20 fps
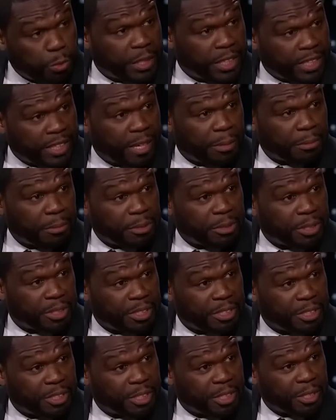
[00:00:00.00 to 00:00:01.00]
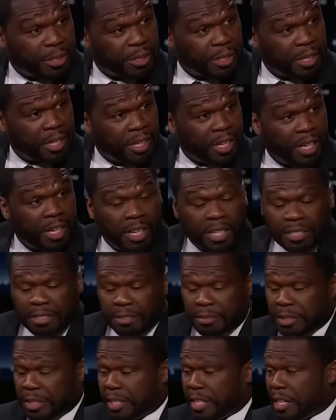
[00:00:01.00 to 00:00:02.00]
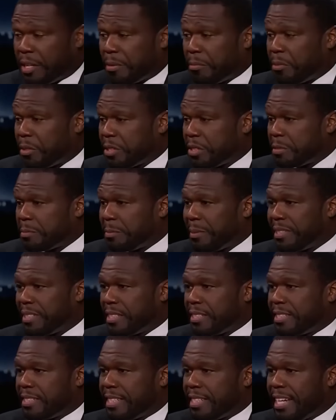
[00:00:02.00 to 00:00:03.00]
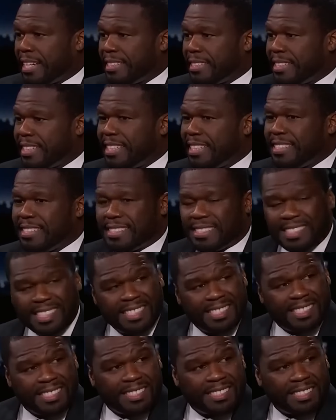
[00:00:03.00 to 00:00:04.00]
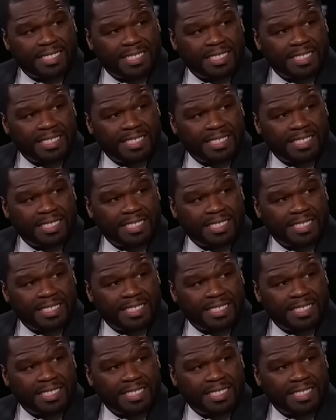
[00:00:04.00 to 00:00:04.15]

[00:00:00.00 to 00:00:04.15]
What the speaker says: Instead, they laughed like nothing was wrong. That moment stayed with her.